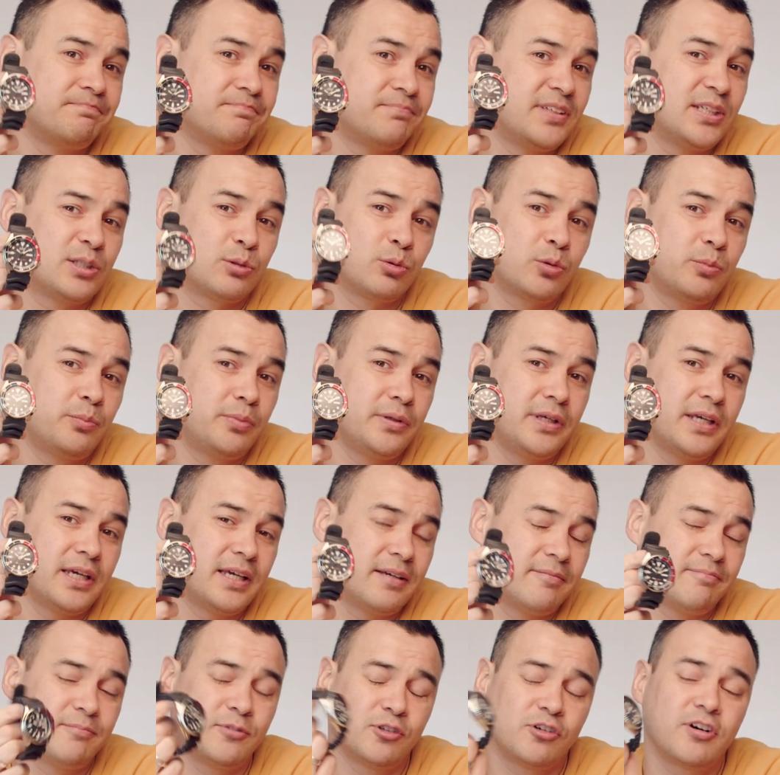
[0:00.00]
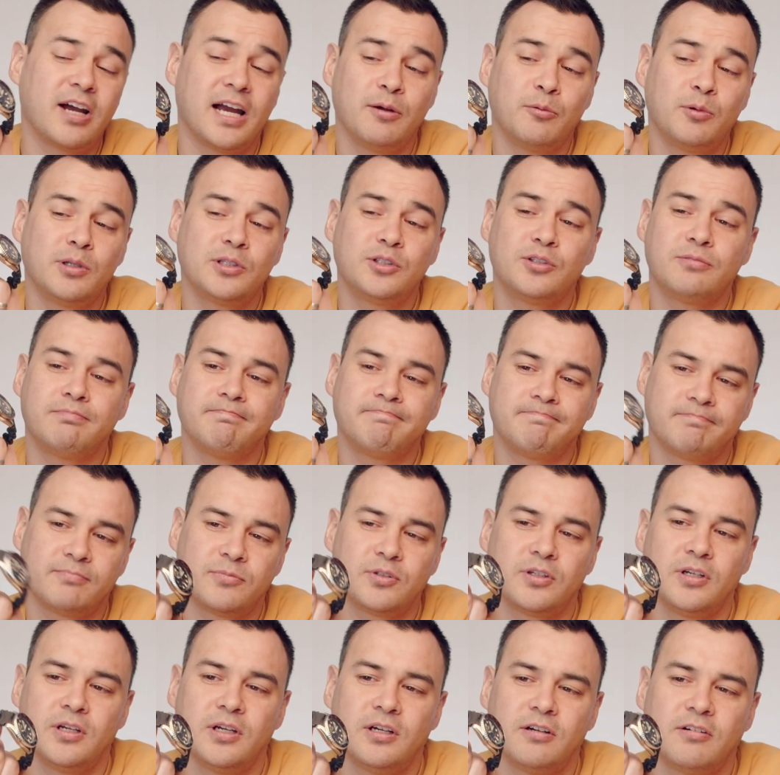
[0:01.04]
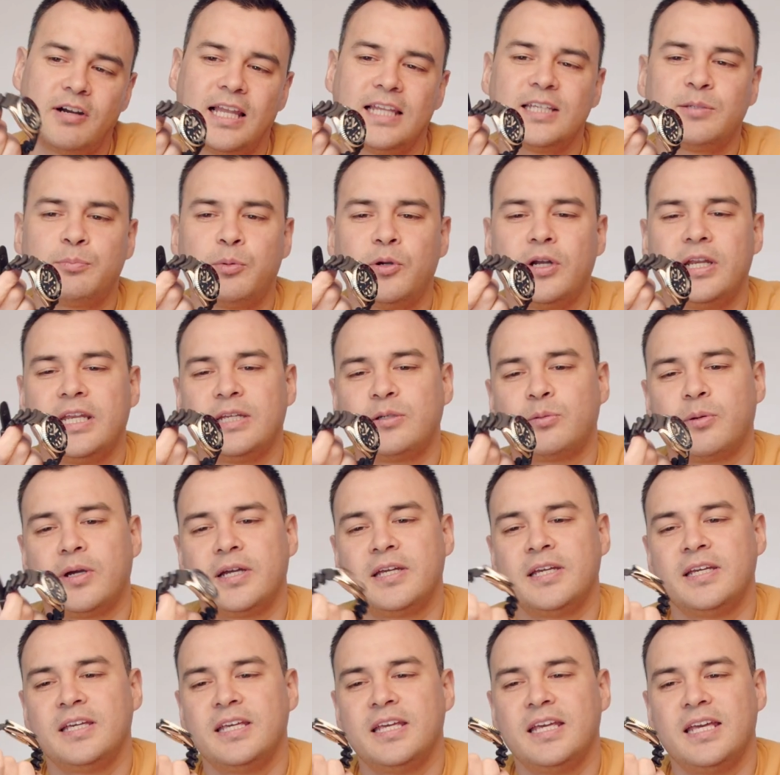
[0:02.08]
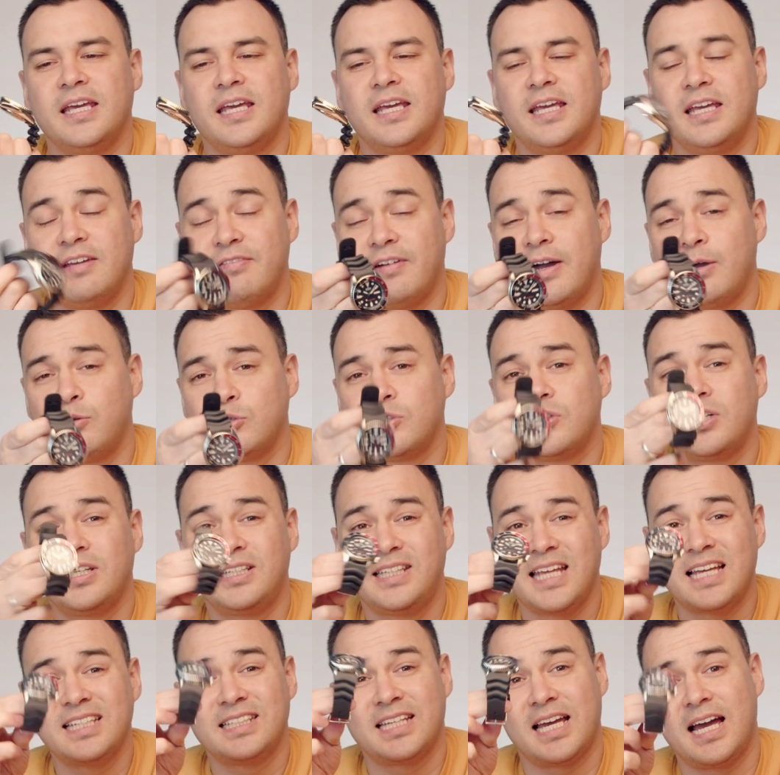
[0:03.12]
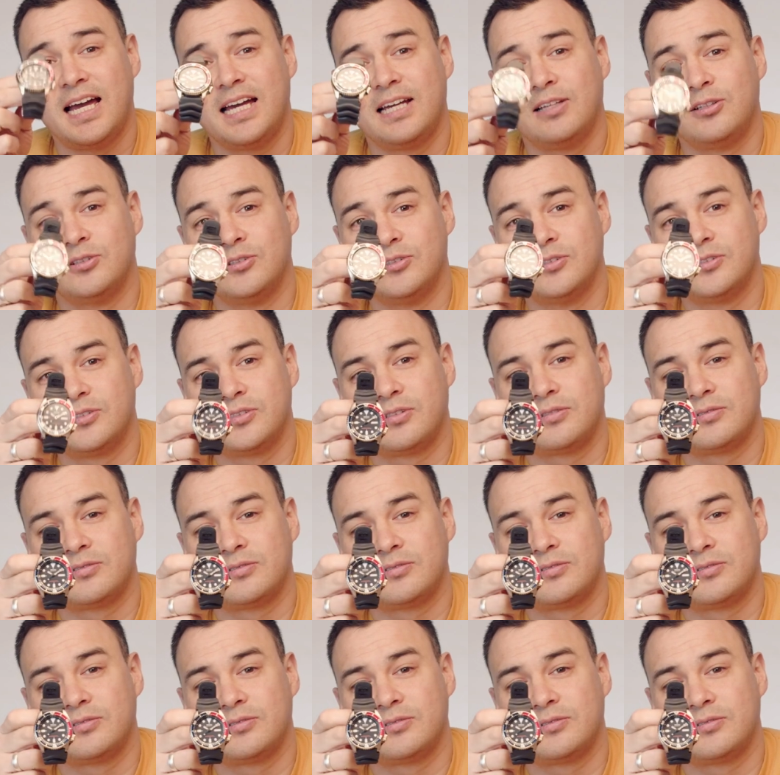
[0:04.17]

This would be it. Alright, let's put it this way. If I was on a desert island...